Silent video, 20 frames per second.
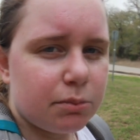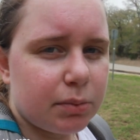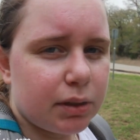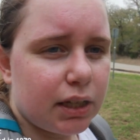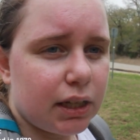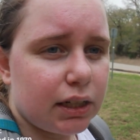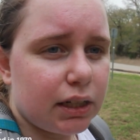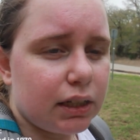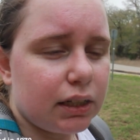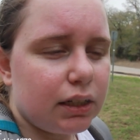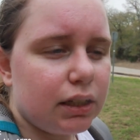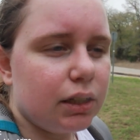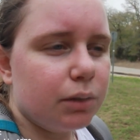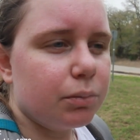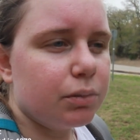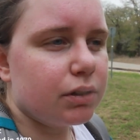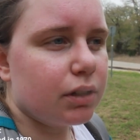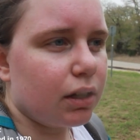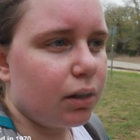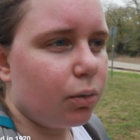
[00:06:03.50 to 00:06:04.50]
McKinney. He
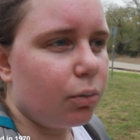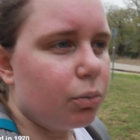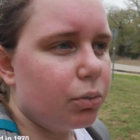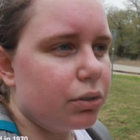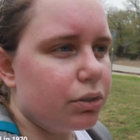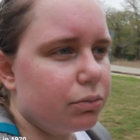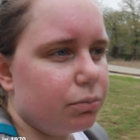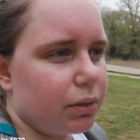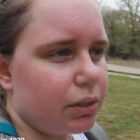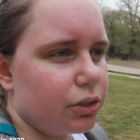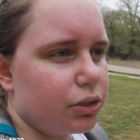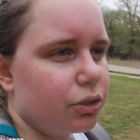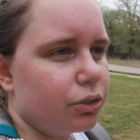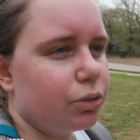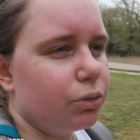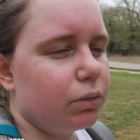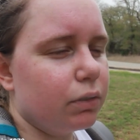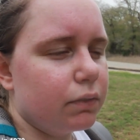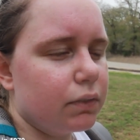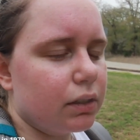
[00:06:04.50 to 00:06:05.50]
was a horse rancher
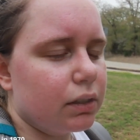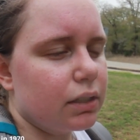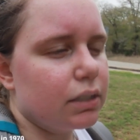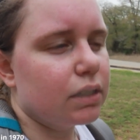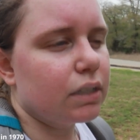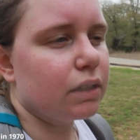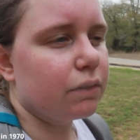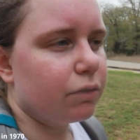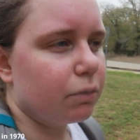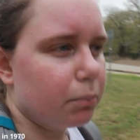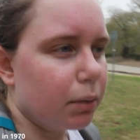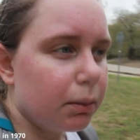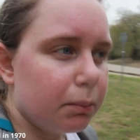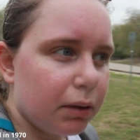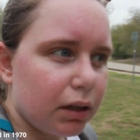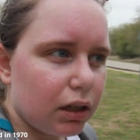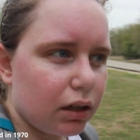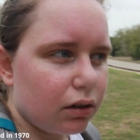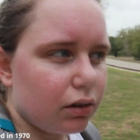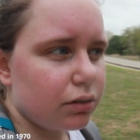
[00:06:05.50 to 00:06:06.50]
who lived on this land for many,
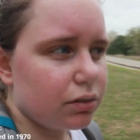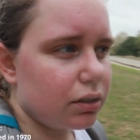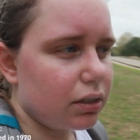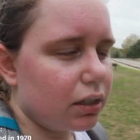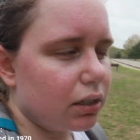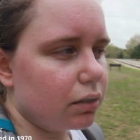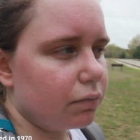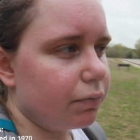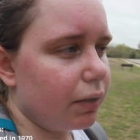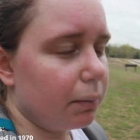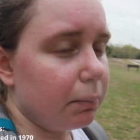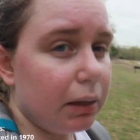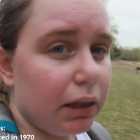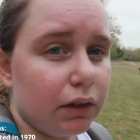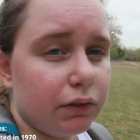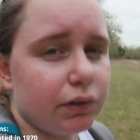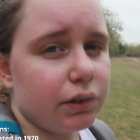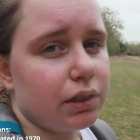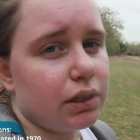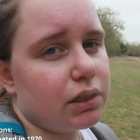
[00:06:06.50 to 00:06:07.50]
many years, and his family
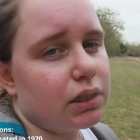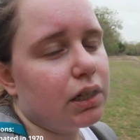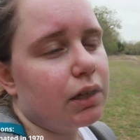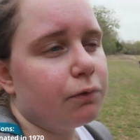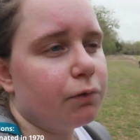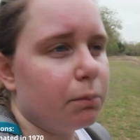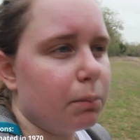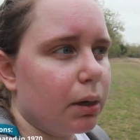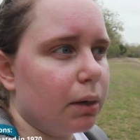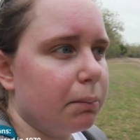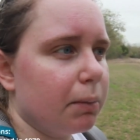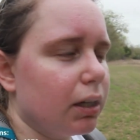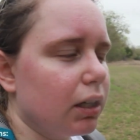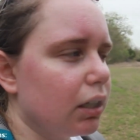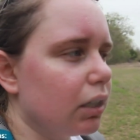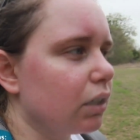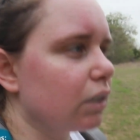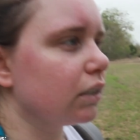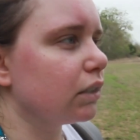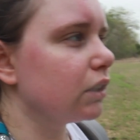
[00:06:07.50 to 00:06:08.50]
lived on this land for many, many
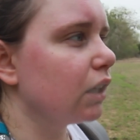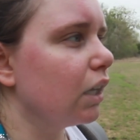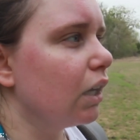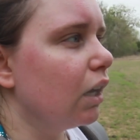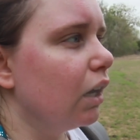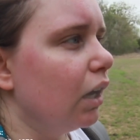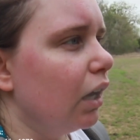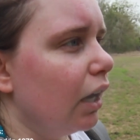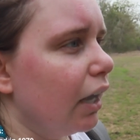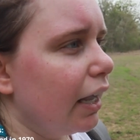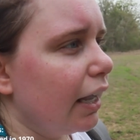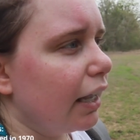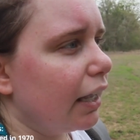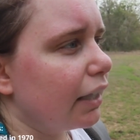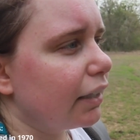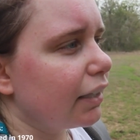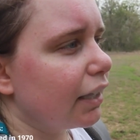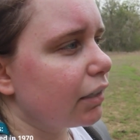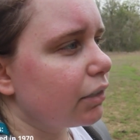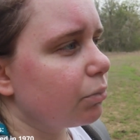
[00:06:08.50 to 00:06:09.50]
years.
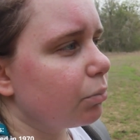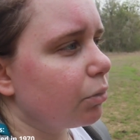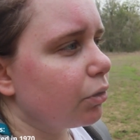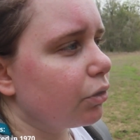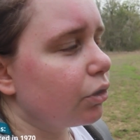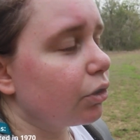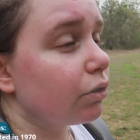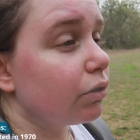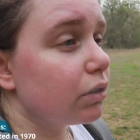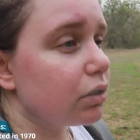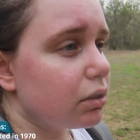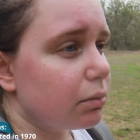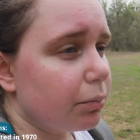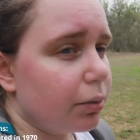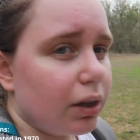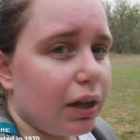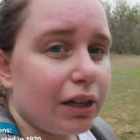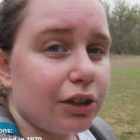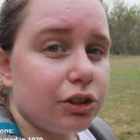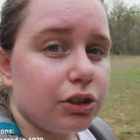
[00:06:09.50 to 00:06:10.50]
And that's where the grist mill
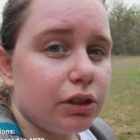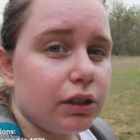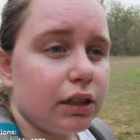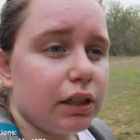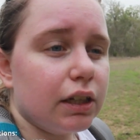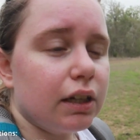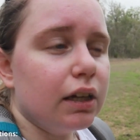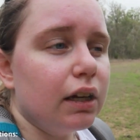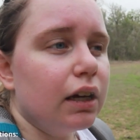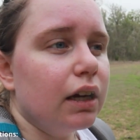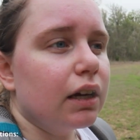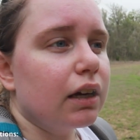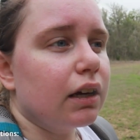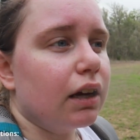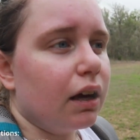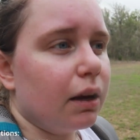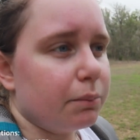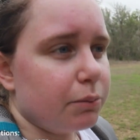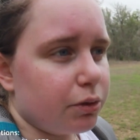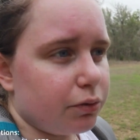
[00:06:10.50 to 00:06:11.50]
actually
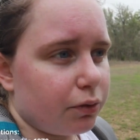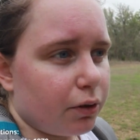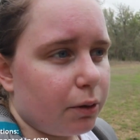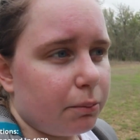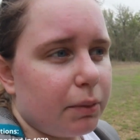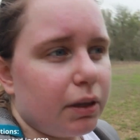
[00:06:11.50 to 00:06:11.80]
comes from.